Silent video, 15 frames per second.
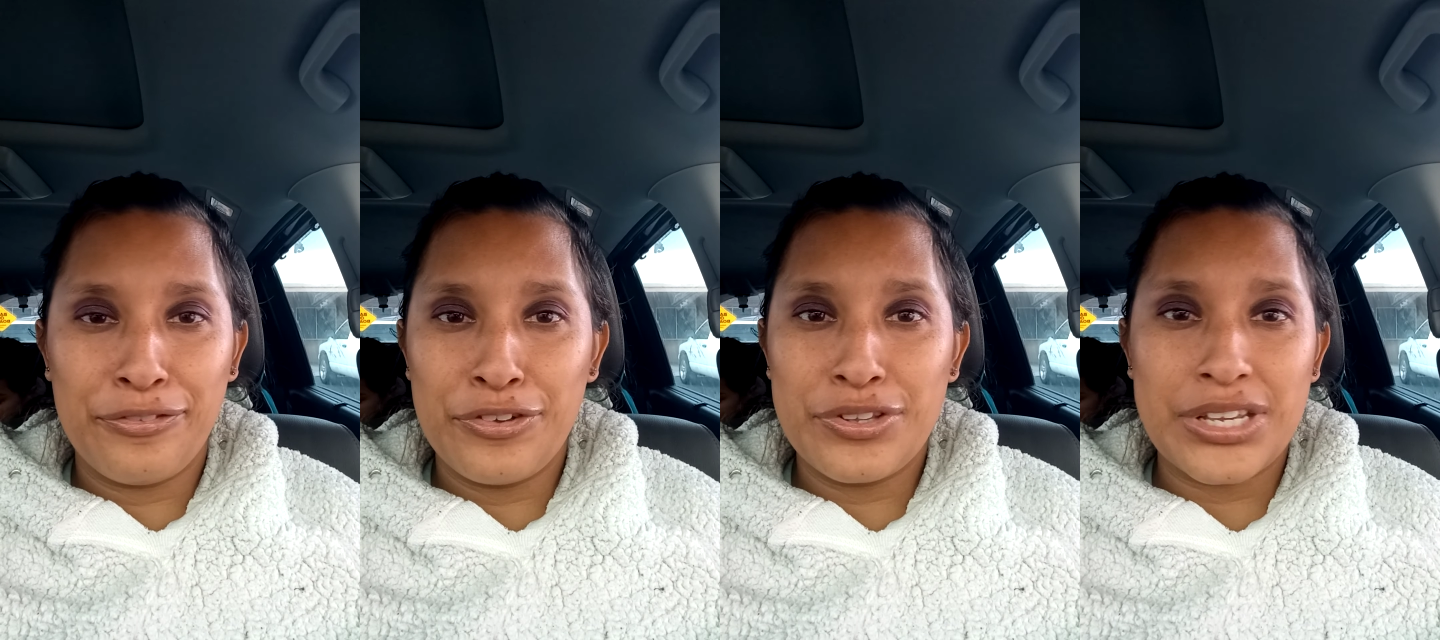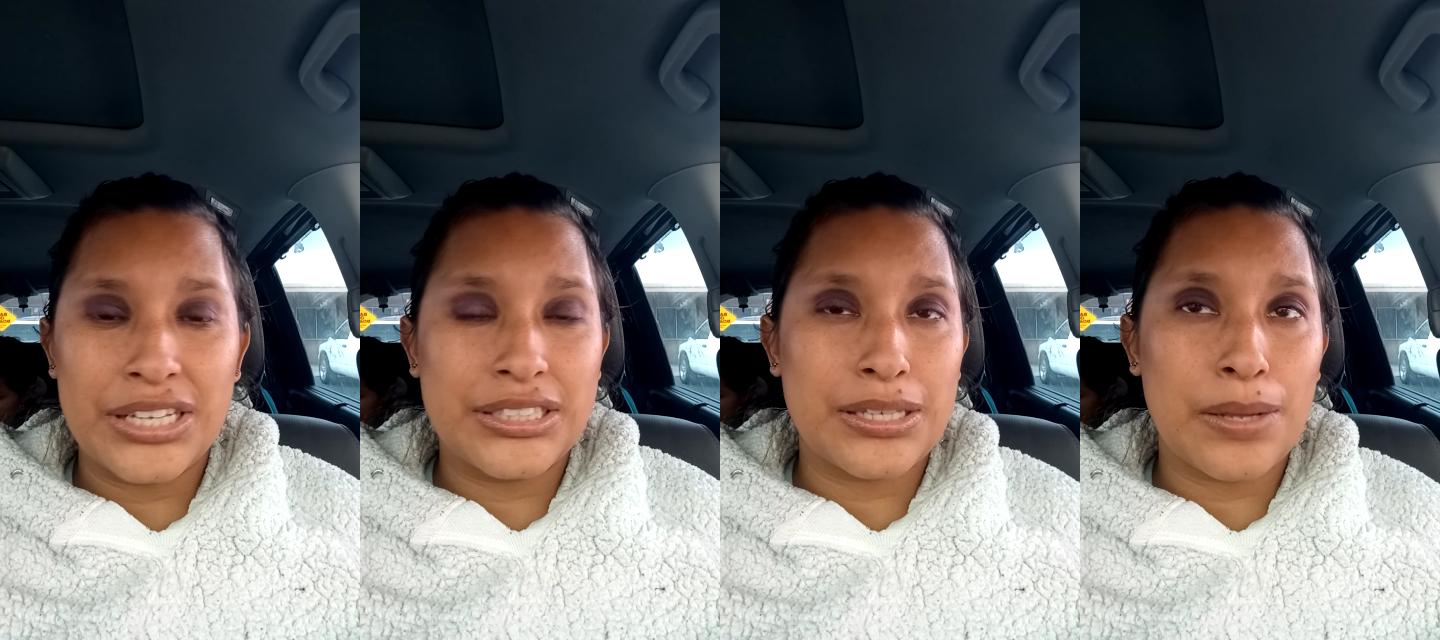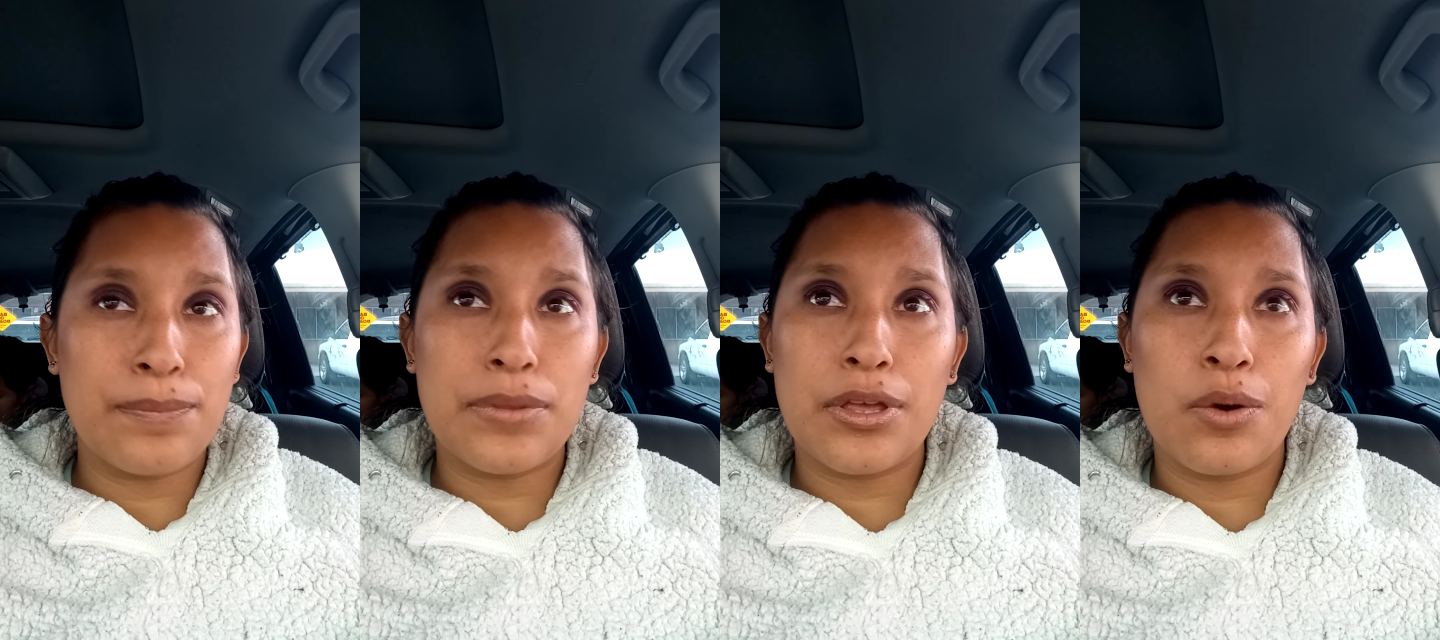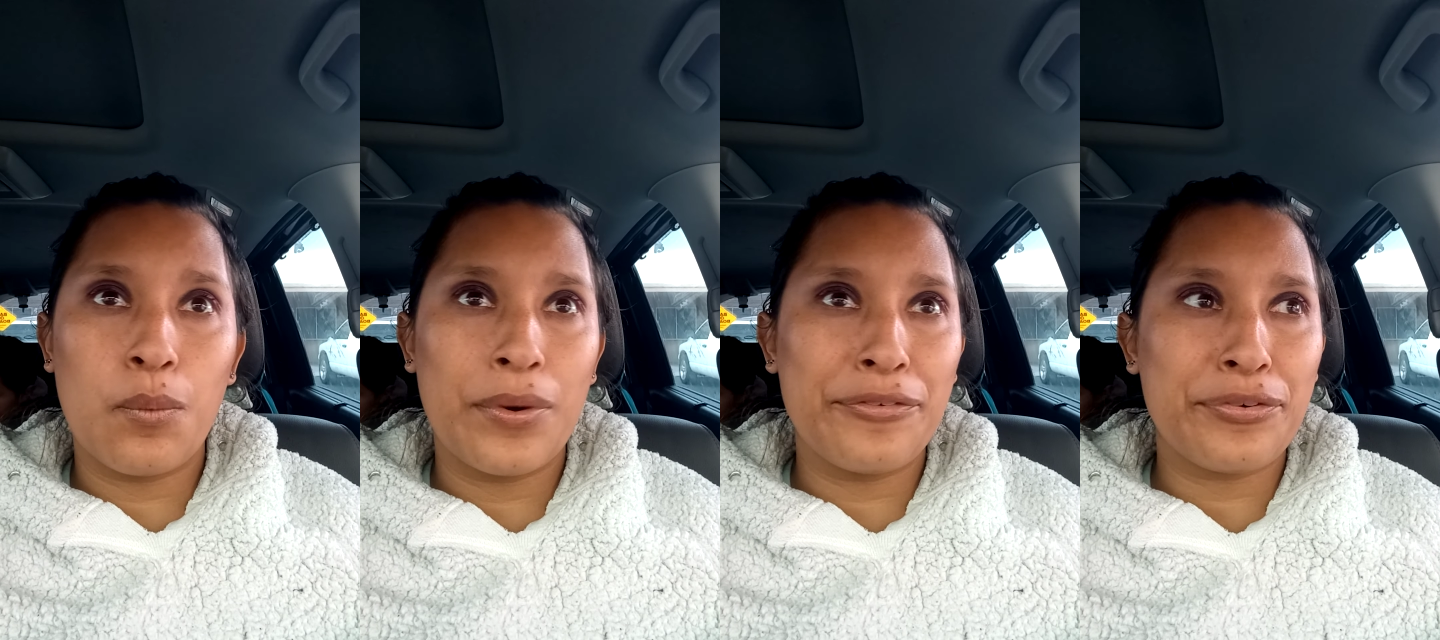you take something
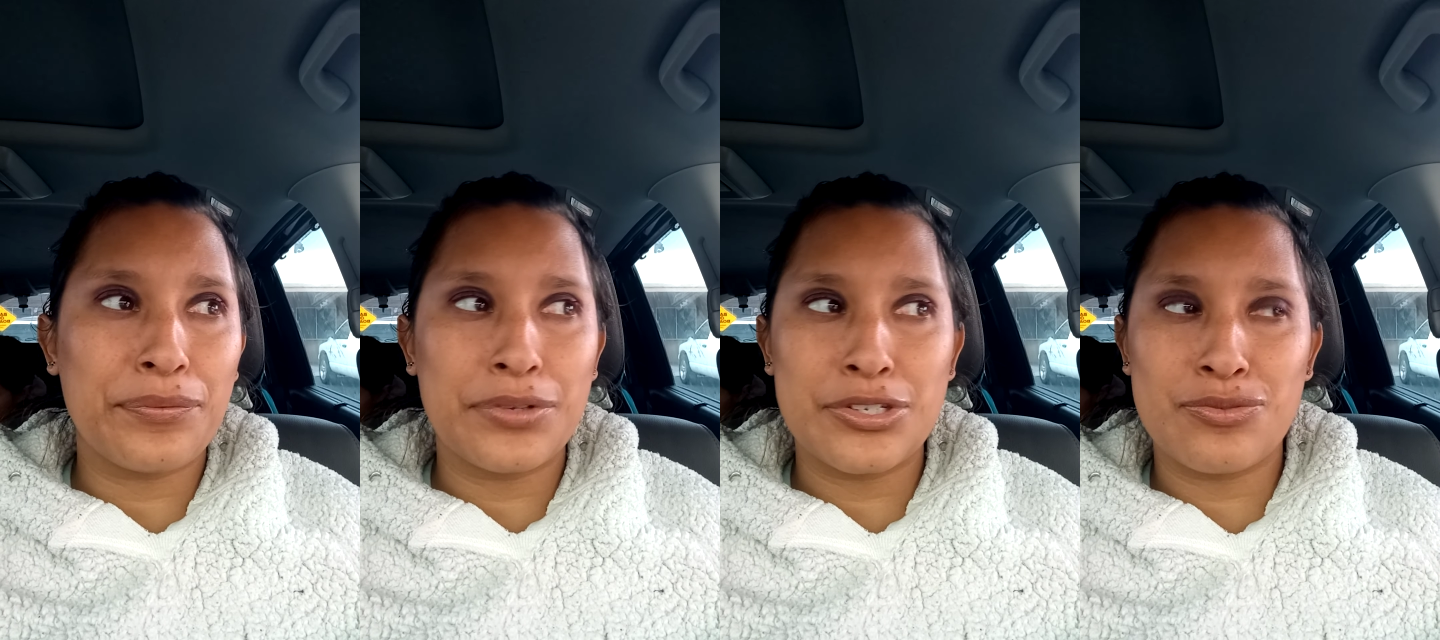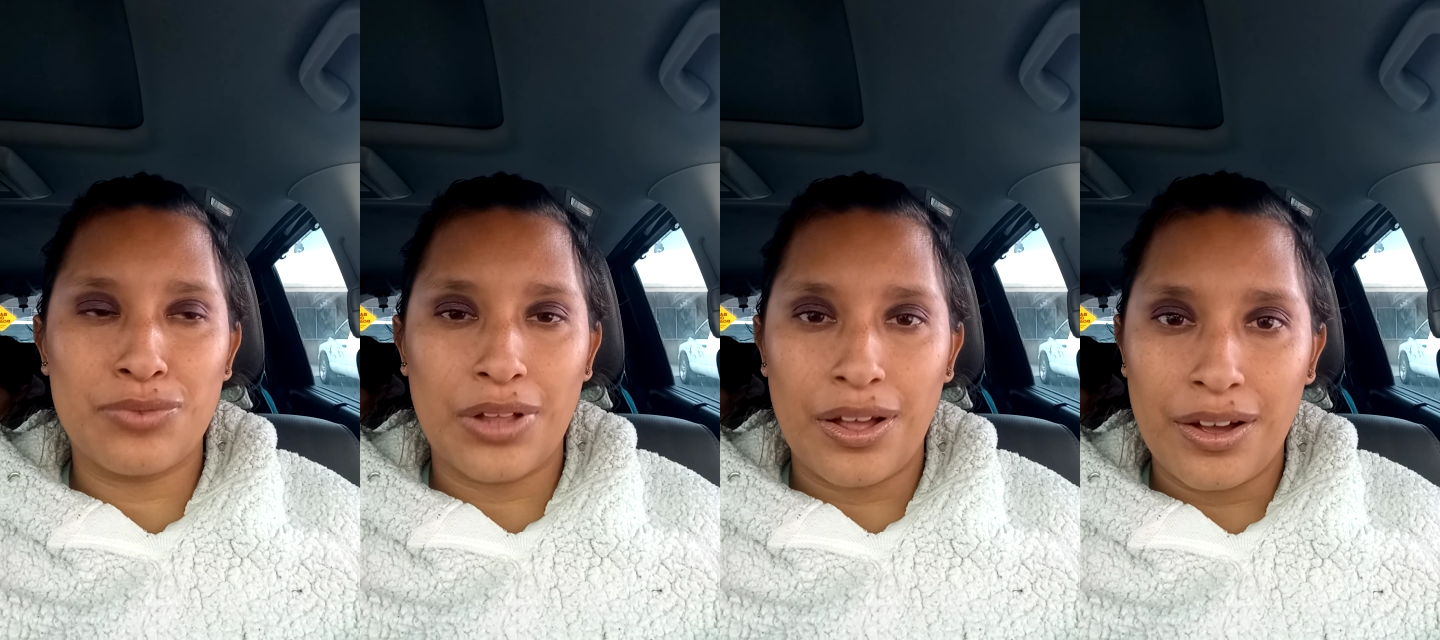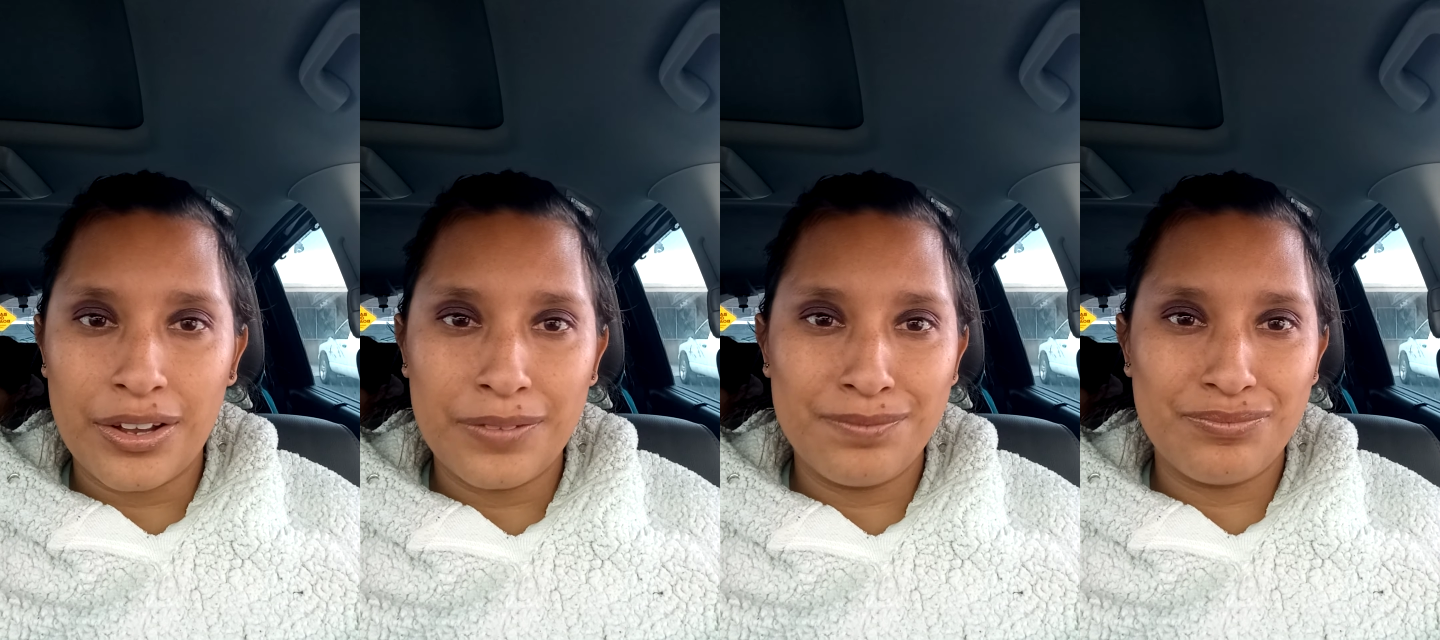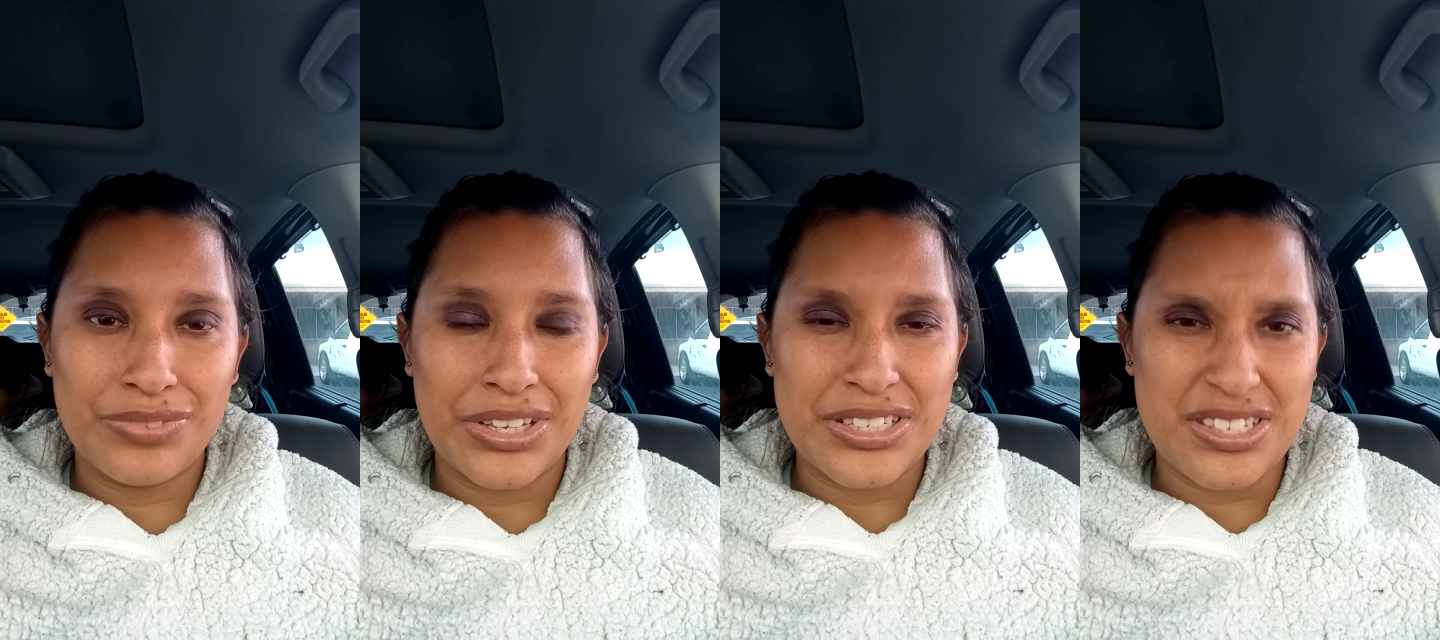away from this vlog,
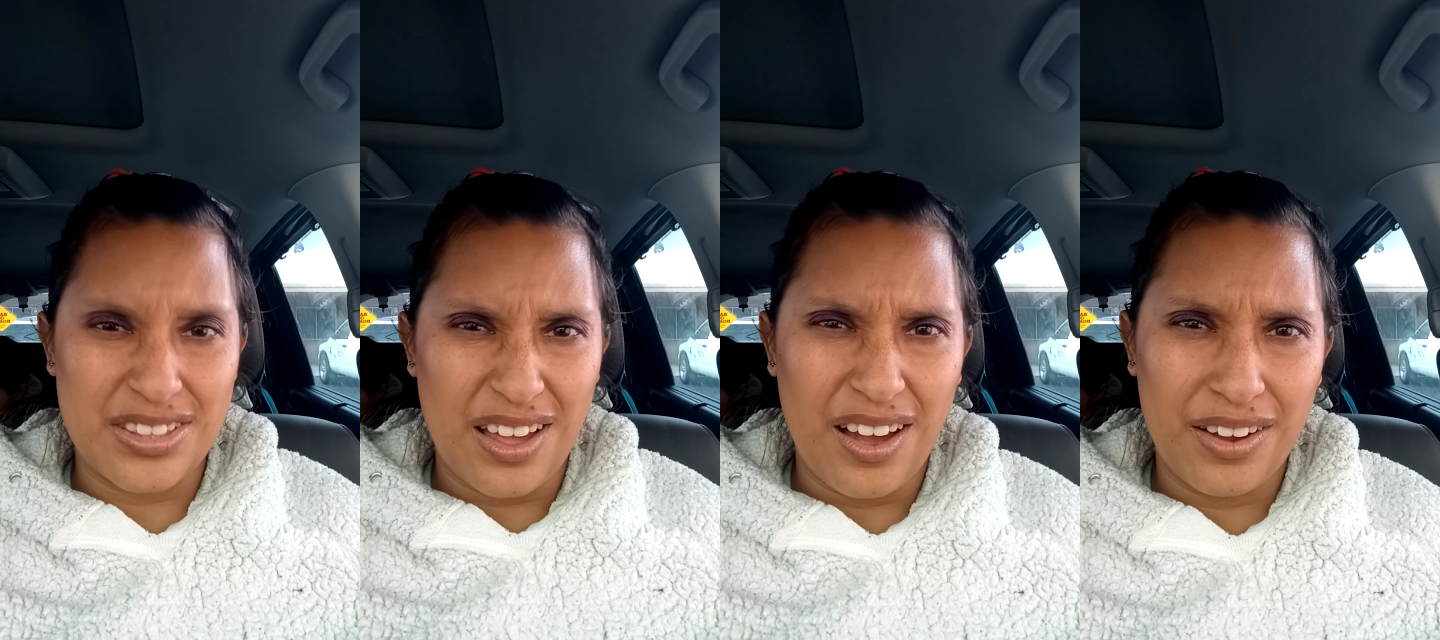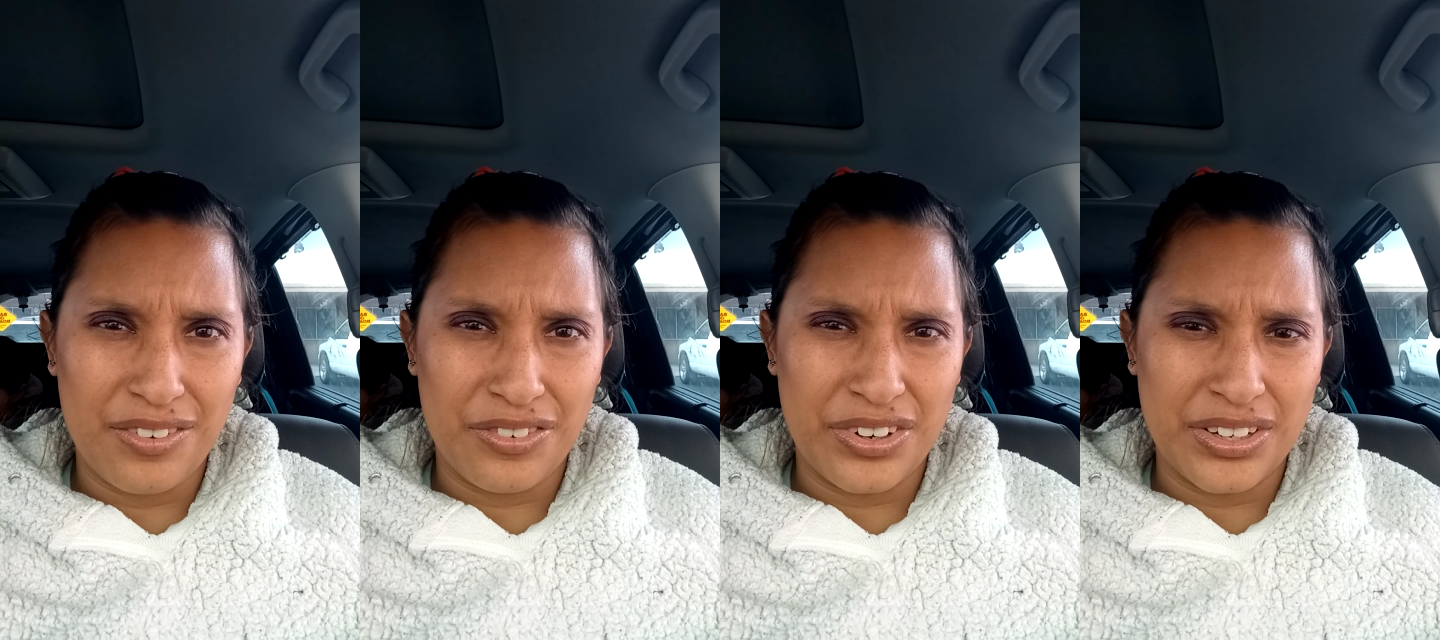it's not